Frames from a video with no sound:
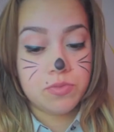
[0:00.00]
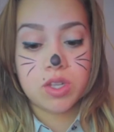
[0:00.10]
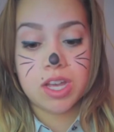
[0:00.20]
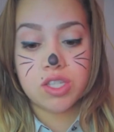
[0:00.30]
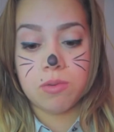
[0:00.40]

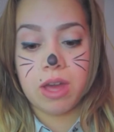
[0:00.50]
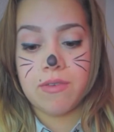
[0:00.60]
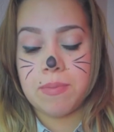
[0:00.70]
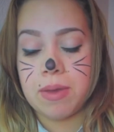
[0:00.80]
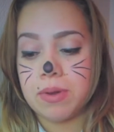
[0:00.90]
You guys know I'm
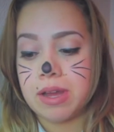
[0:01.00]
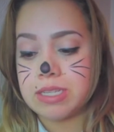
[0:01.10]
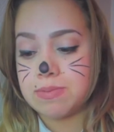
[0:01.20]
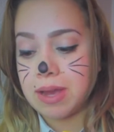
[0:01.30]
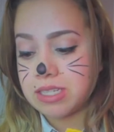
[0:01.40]
kind of a baby when it
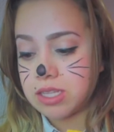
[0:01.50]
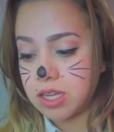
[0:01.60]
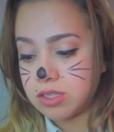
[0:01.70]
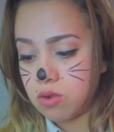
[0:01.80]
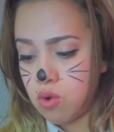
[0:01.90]
comes to spicy
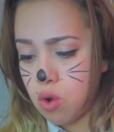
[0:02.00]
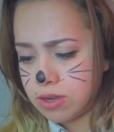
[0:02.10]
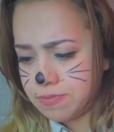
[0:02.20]
things. Ooh.